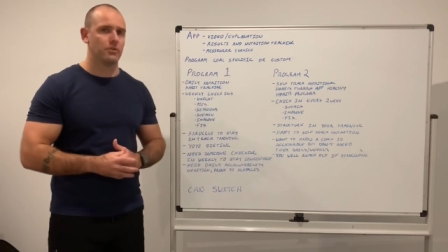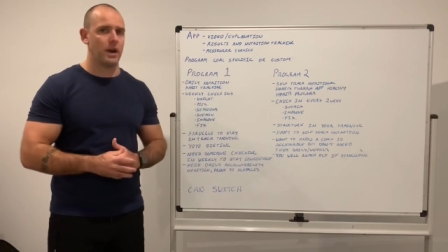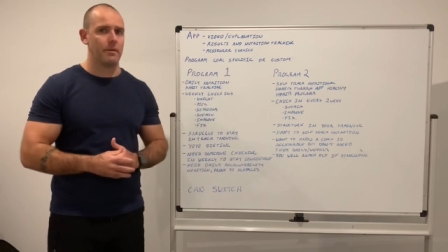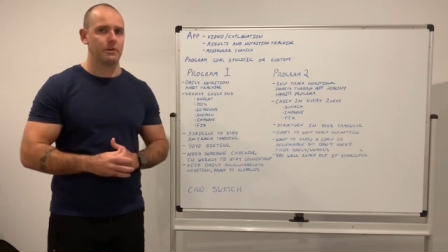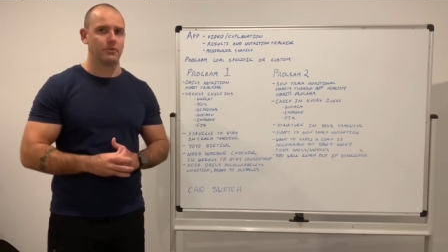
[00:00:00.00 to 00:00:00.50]

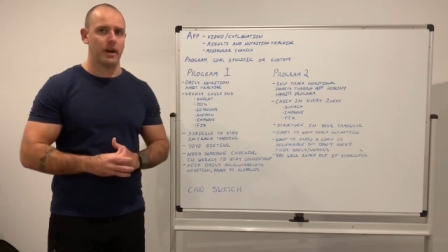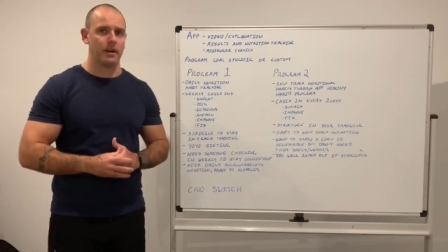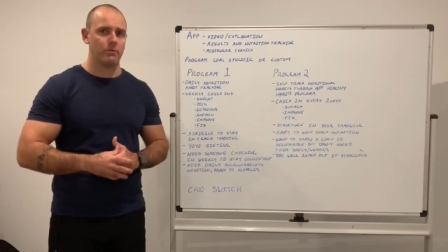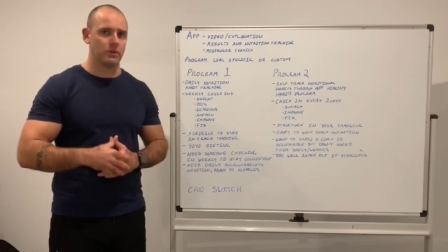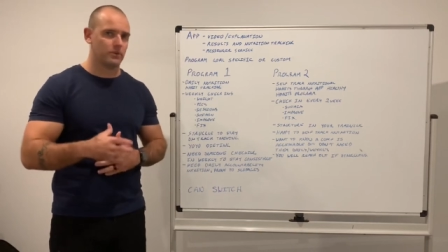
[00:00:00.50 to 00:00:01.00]
habit
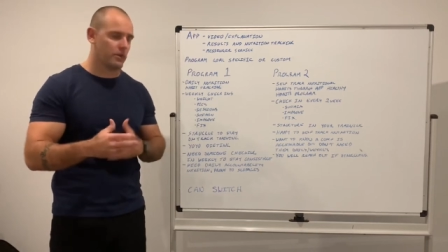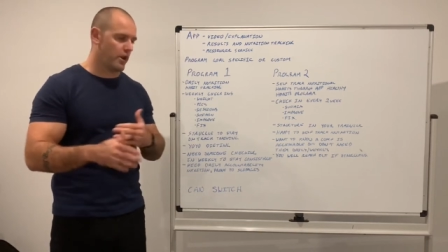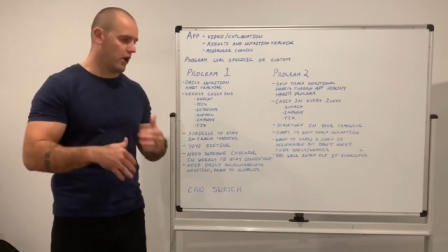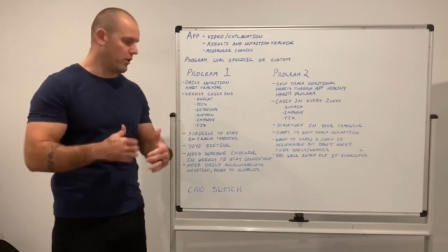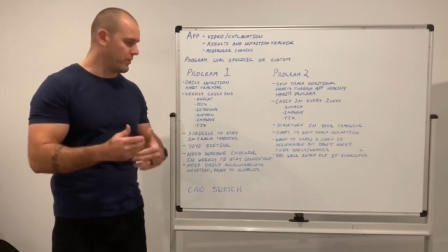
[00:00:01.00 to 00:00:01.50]
tracking, which is going
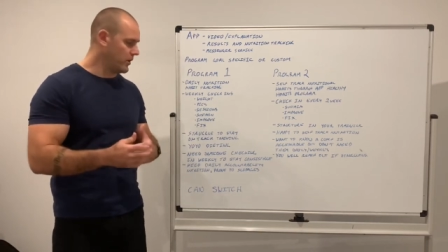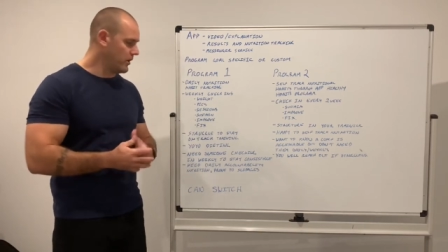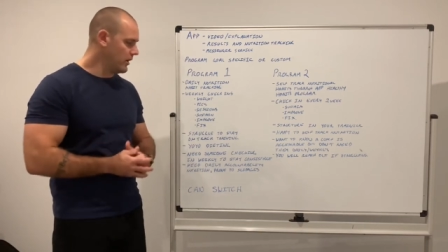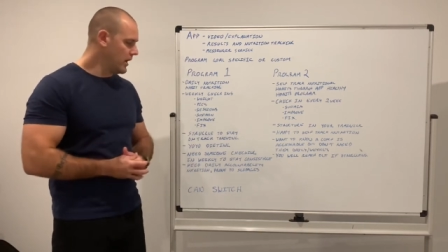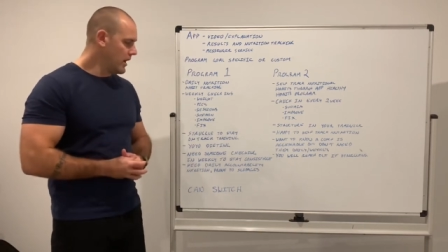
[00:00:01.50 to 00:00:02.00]
to help
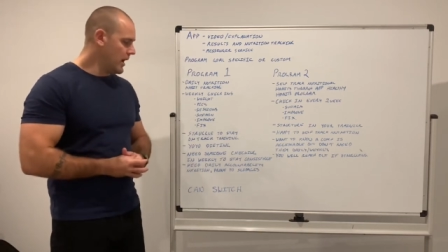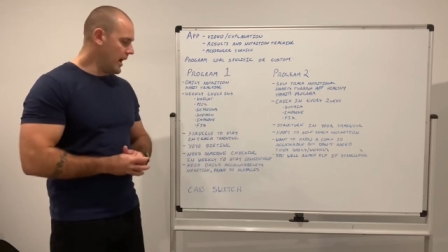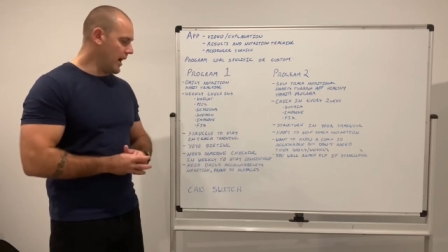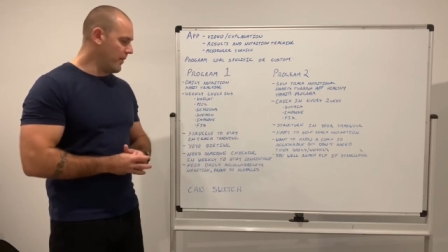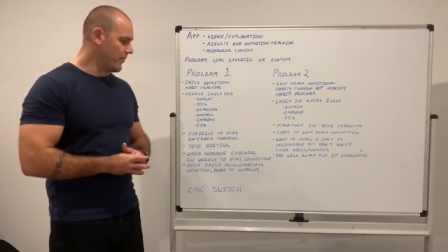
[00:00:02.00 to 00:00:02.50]
you
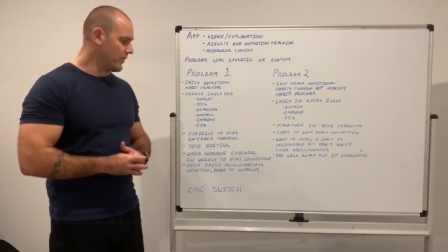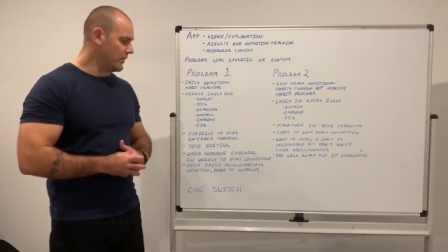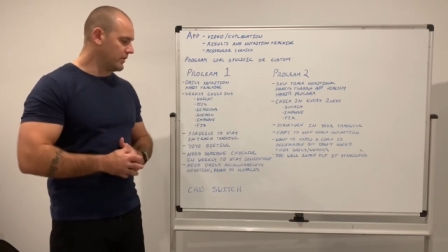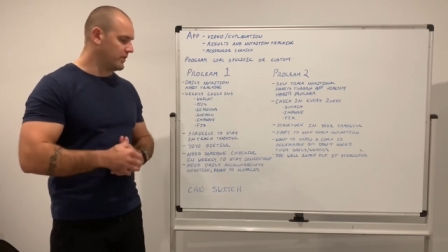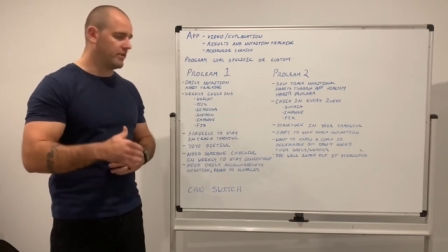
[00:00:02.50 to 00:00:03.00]

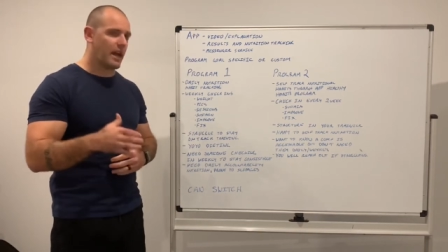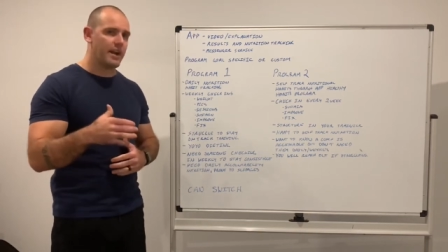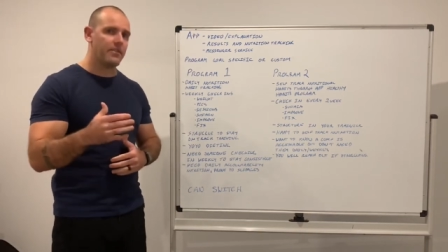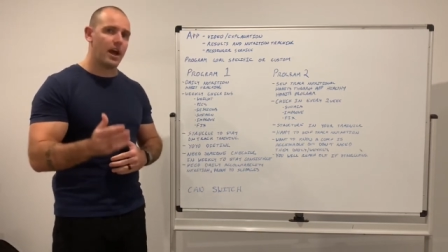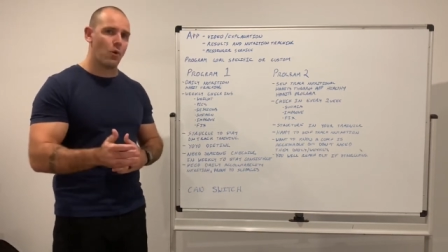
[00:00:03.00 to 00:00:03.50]
um,
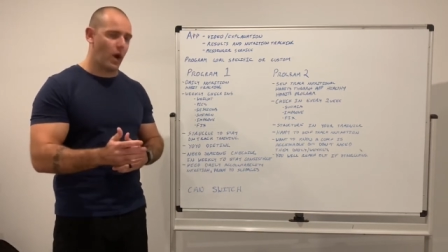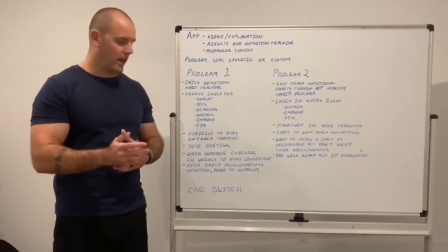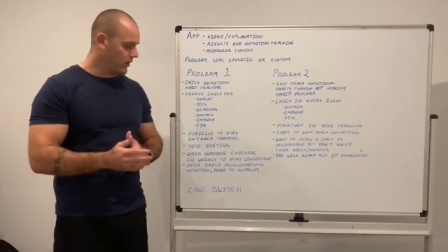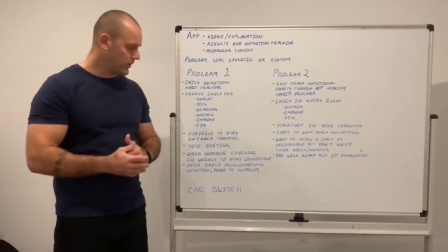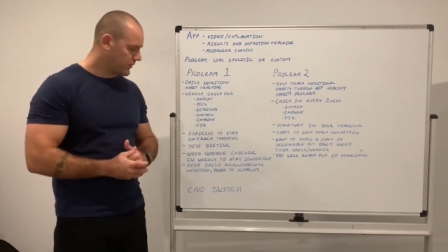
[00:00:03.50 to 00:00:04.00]
sustain that
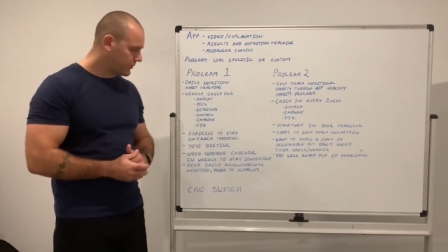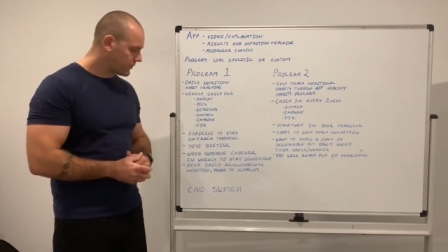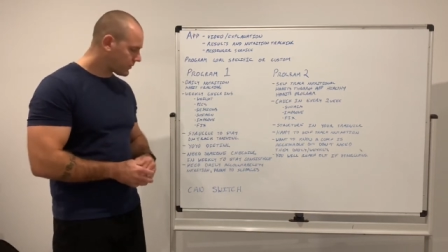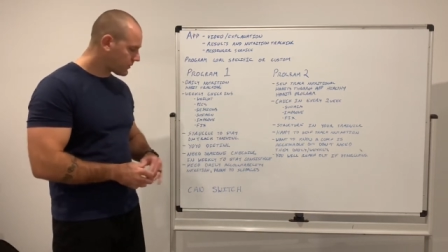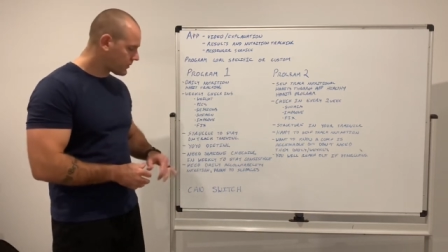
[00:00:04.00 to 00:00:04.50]
weight loss.
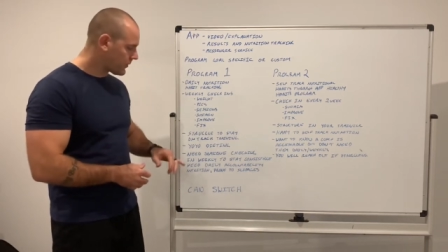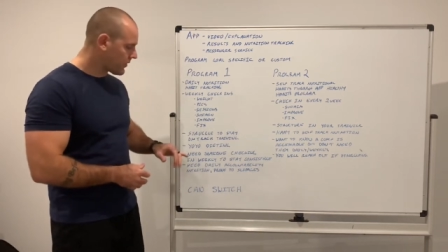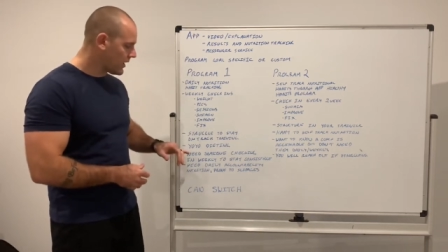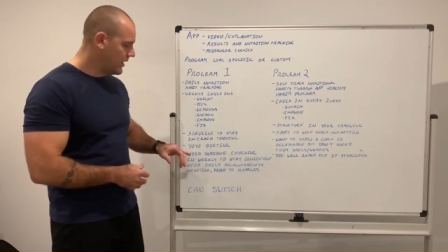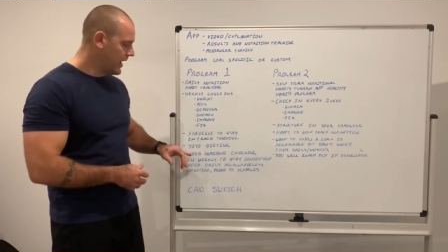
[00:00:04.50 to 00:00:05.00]

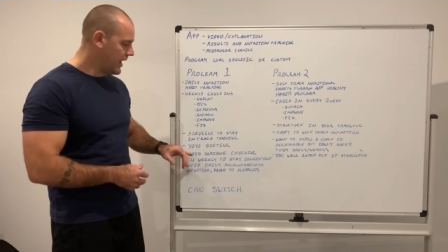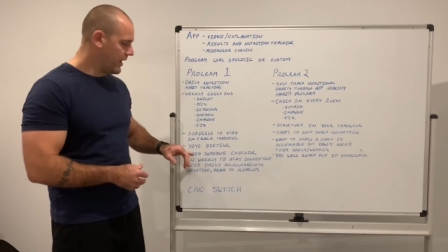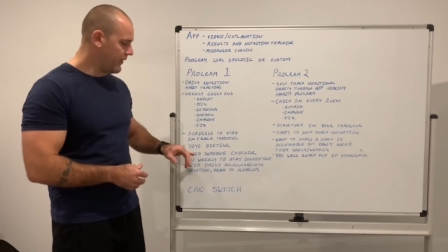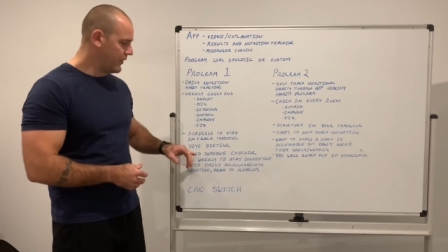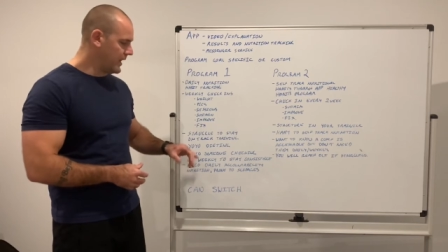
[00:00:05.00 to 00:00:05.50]

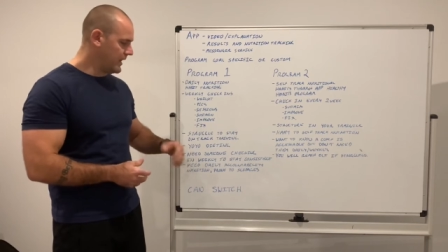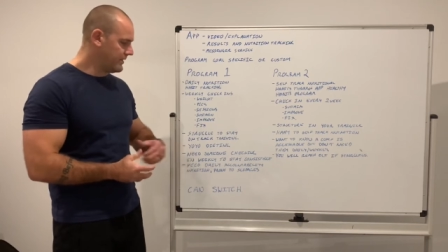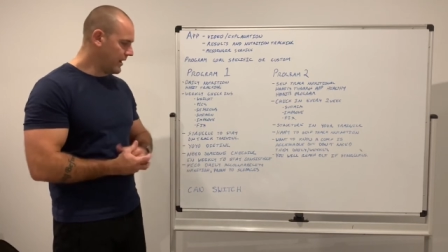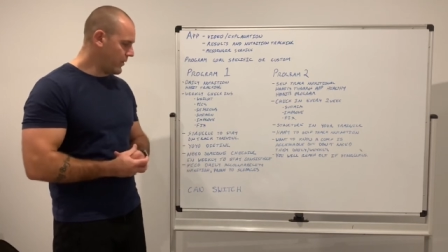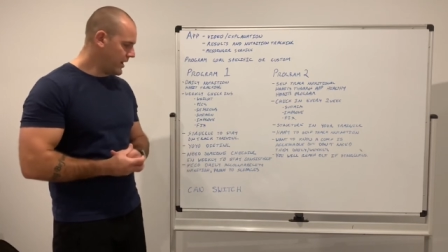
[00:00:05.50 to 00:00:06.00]
Now, if you need
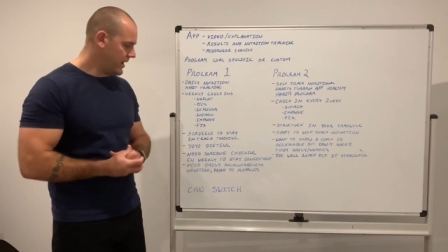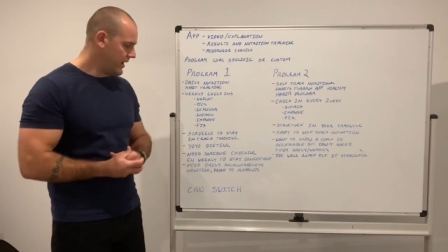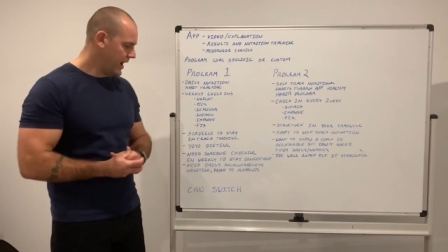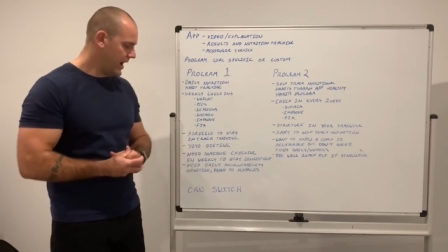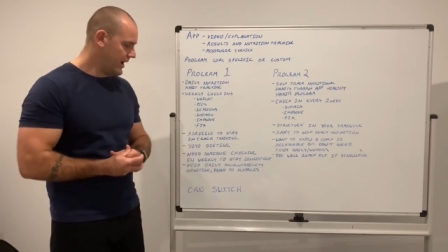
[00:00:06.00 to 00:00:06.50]
someone
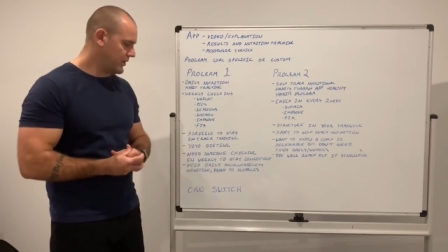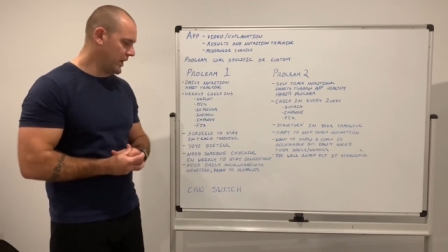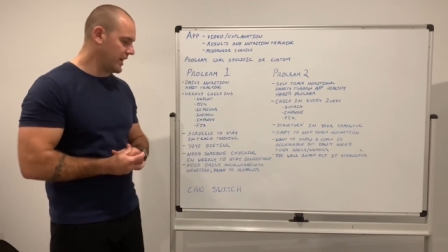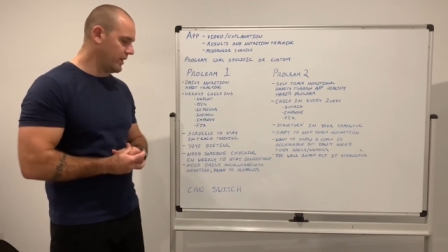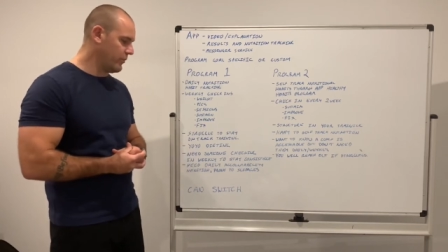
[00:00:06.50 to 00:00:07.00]
uh,
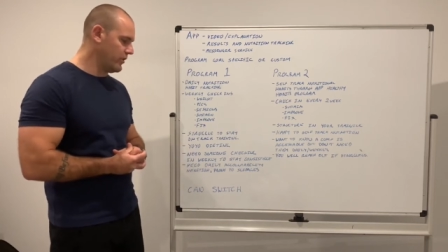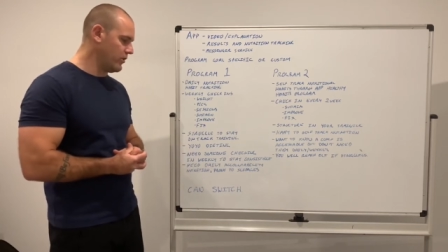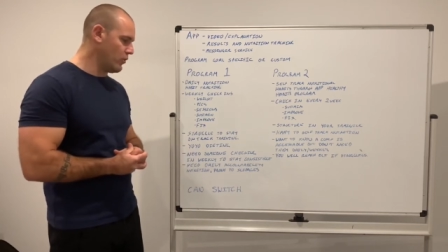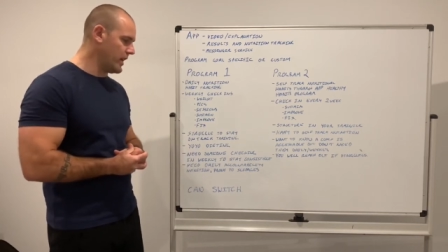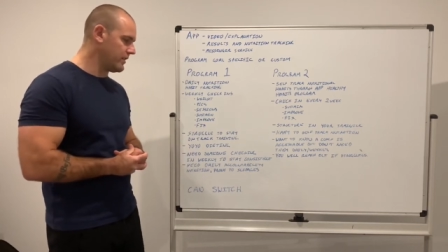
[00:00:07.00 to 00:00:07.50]
checking in with
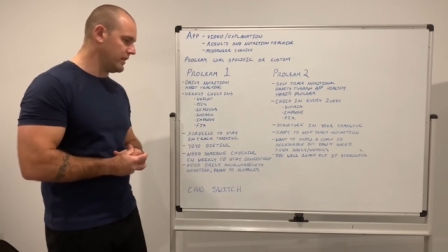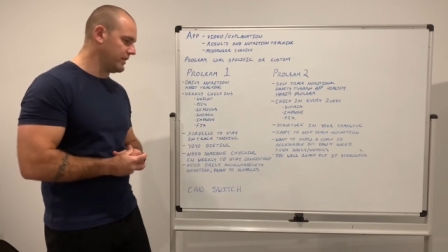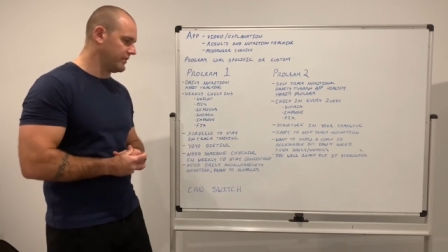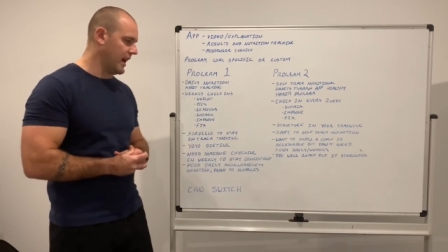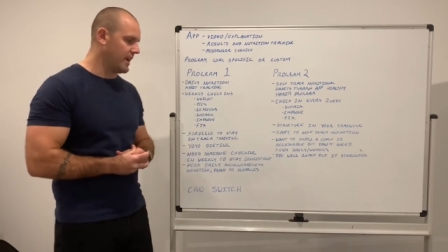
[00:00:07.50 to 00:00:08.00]
you weekly
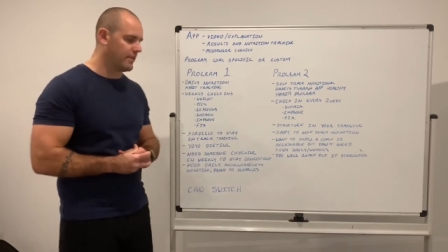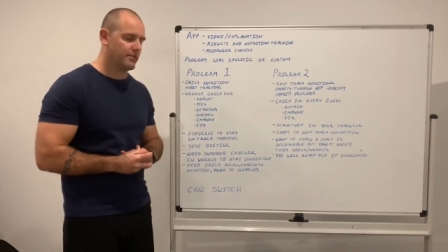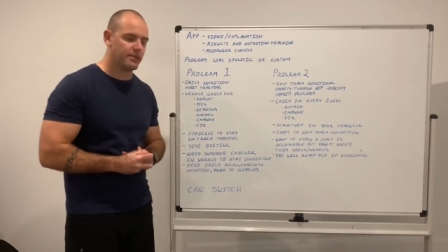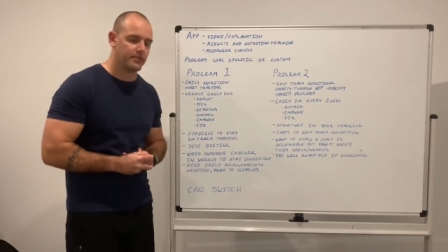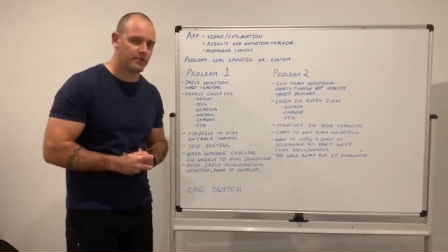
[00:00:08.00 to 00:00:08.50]
to stay
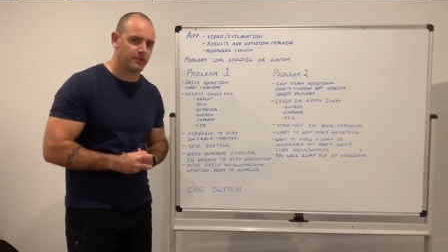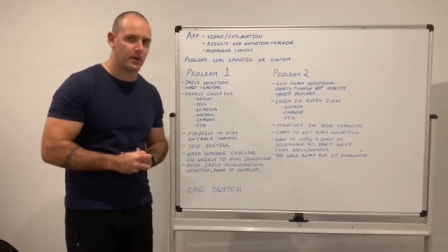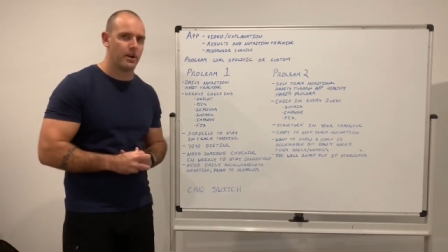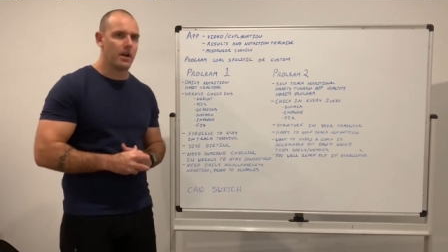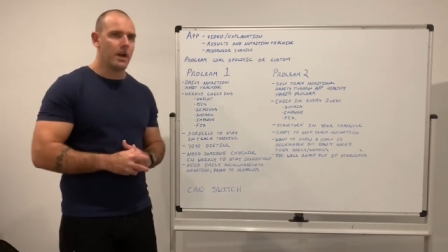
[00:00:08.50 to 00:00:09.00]
consistent, so